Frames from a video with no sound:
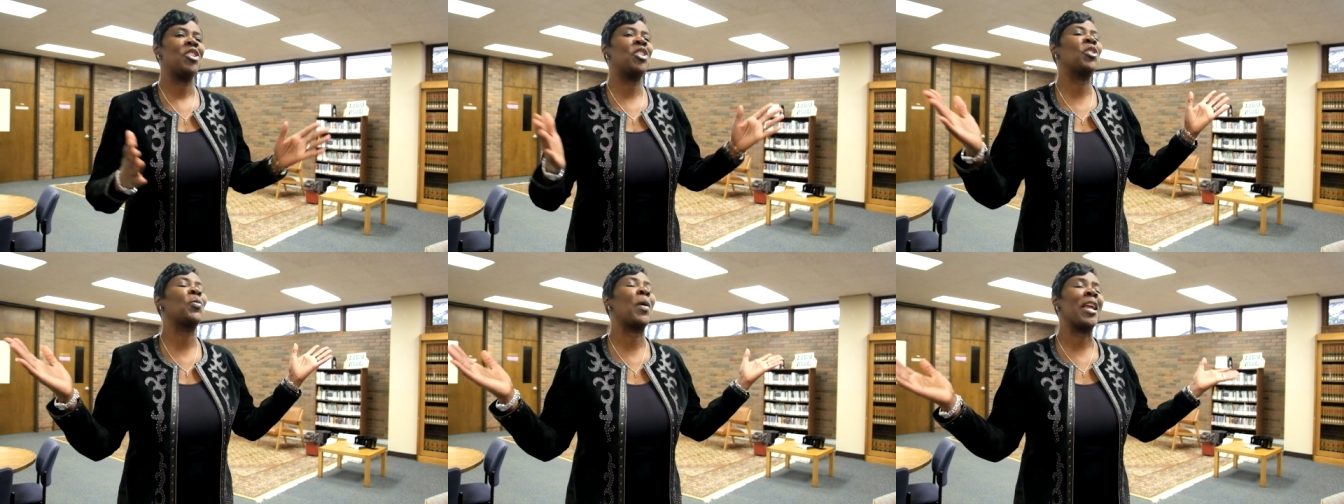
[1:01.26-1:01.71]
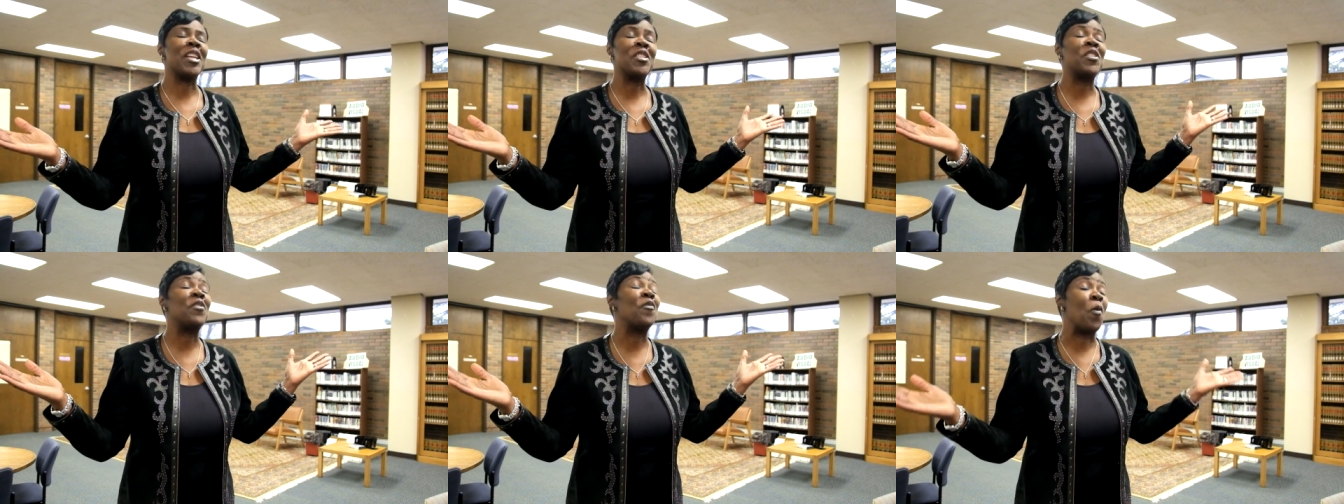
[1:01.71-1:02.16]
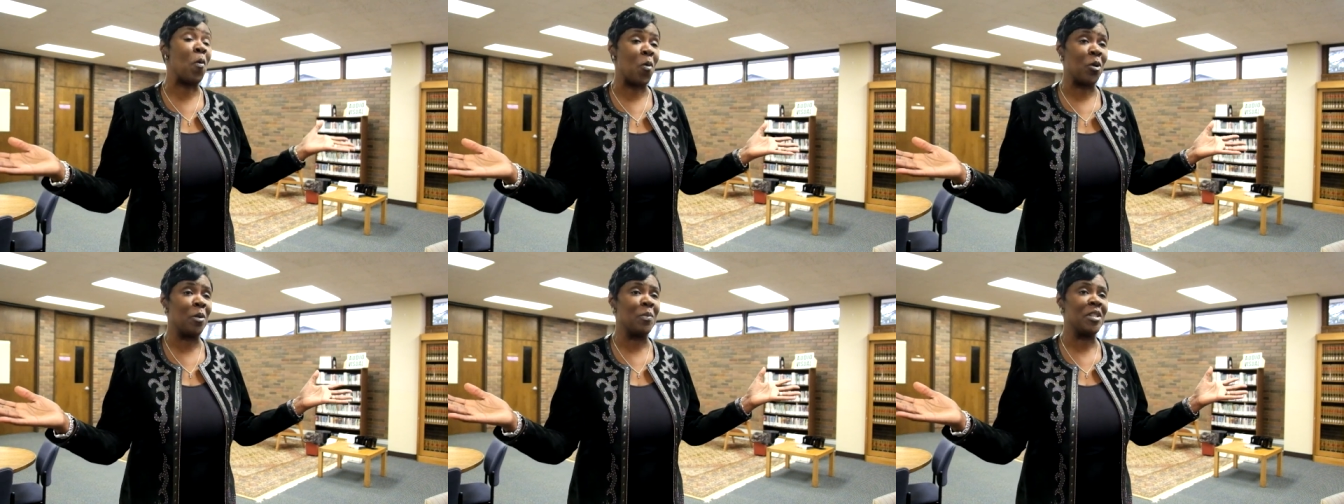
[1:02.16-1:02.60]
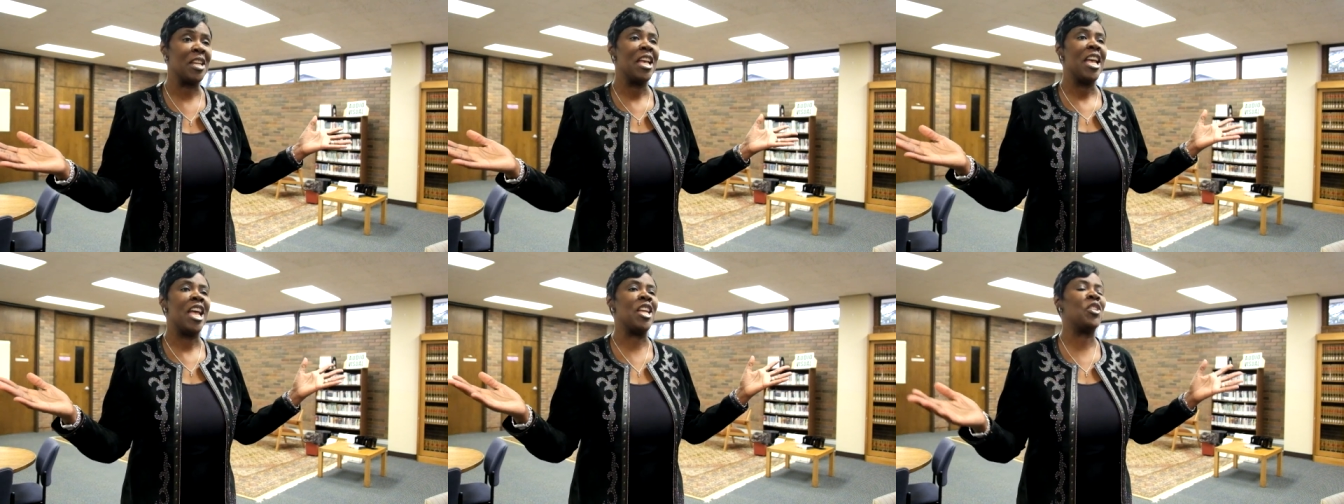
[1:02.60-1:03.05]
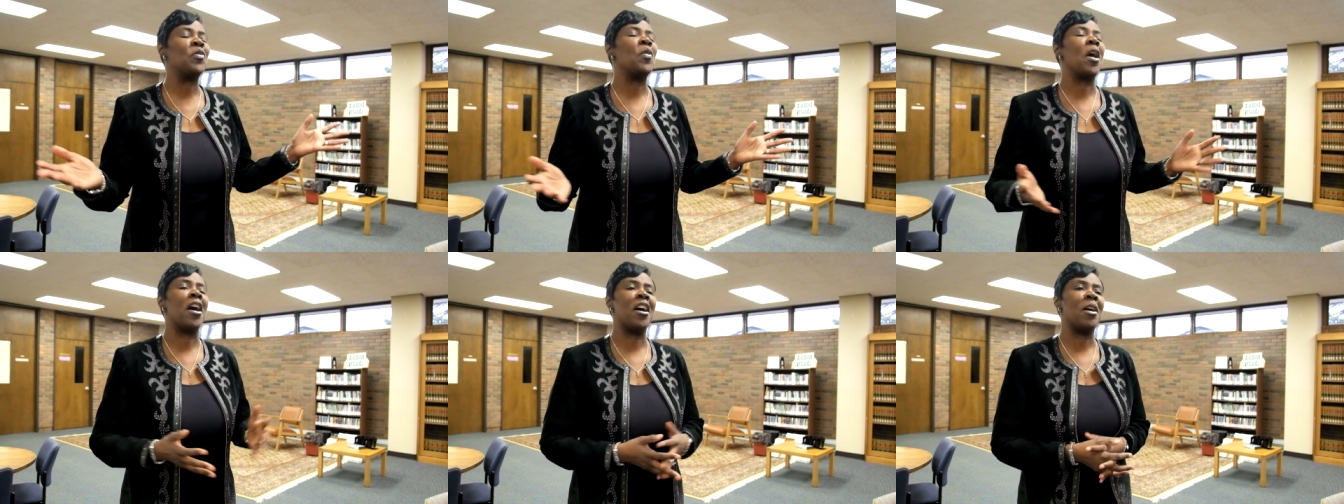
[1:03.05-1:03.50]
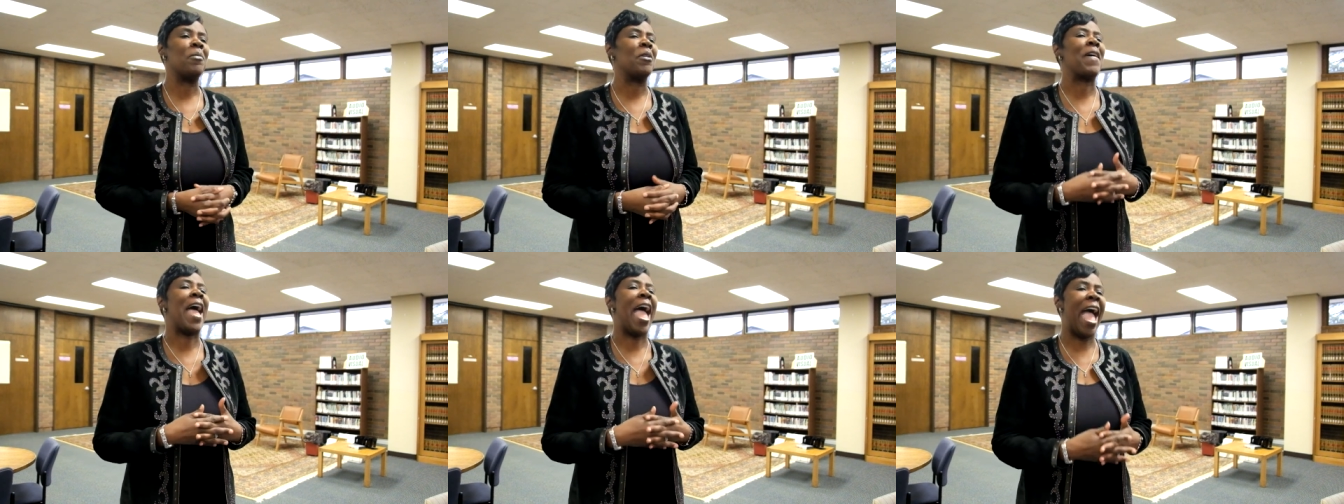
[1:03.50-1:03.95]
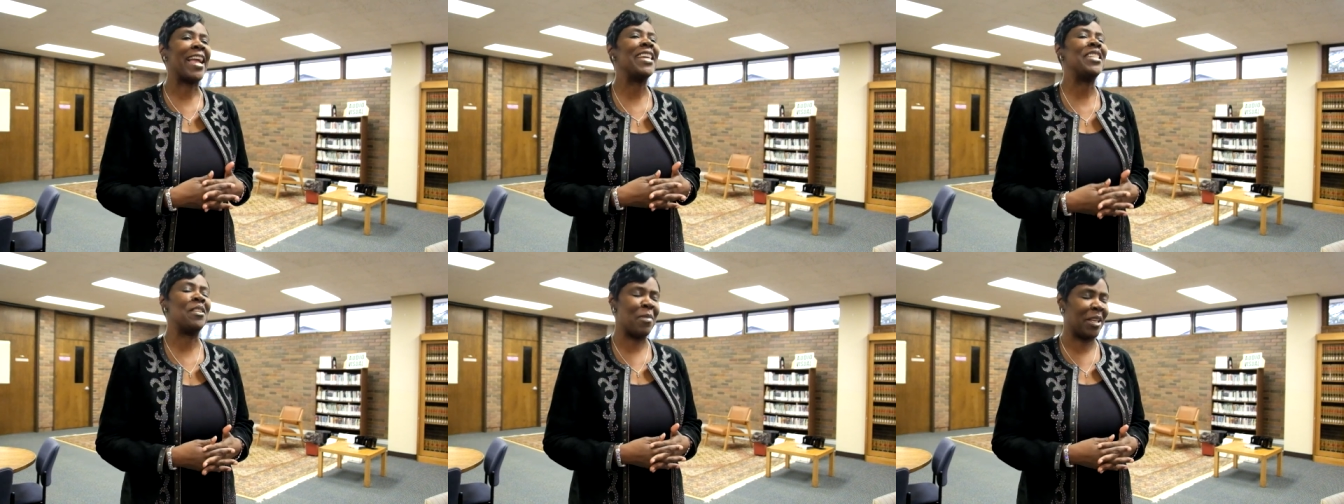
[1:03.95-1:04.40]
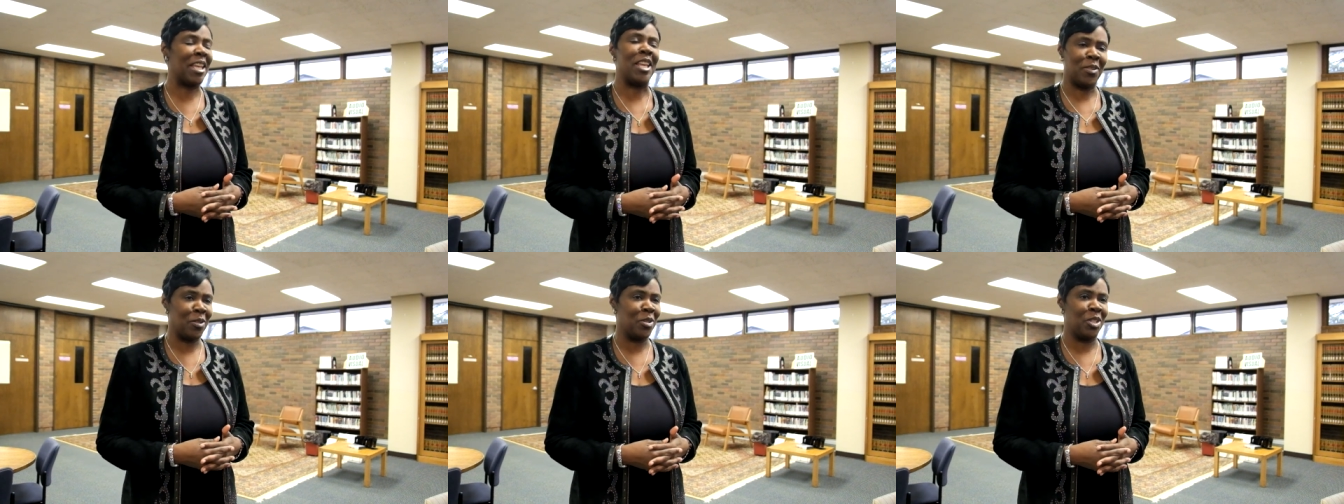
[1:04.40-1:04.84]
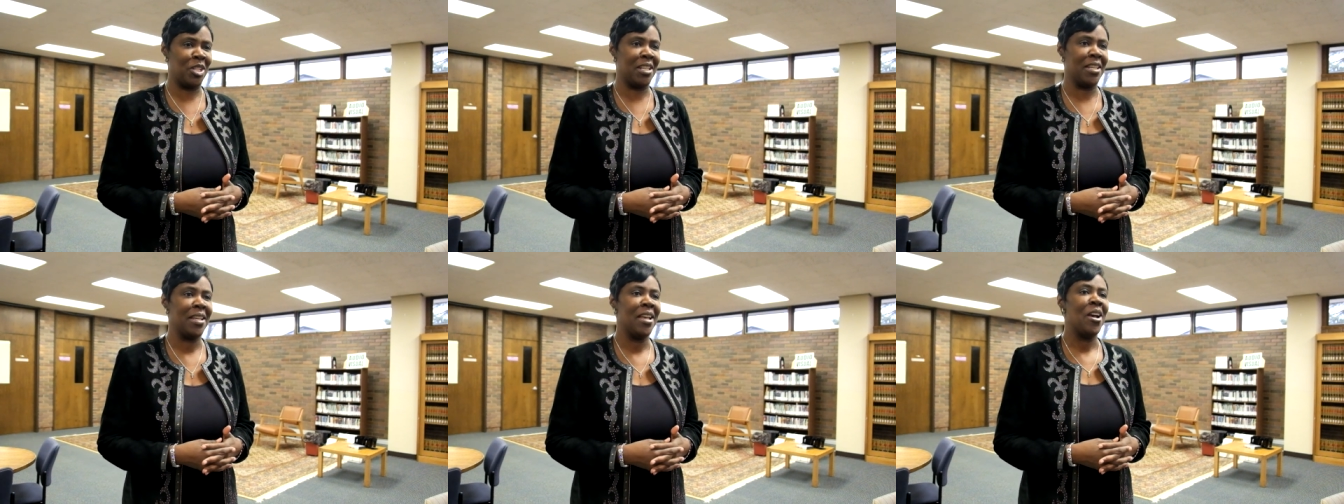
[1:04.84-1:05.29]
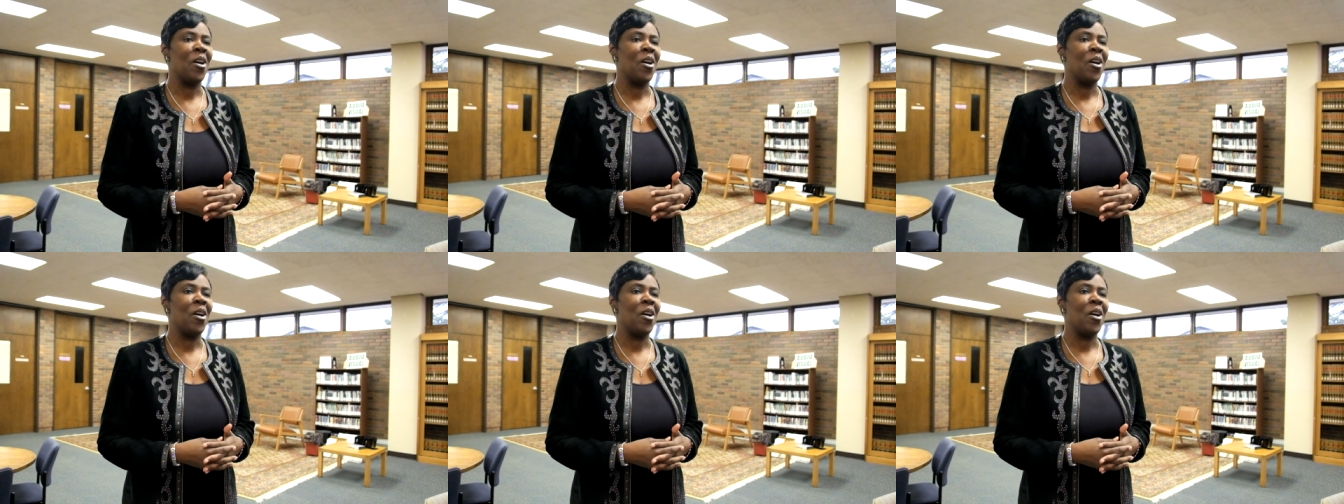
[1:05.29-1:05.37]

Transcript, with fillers: transformed into a hub of academic energy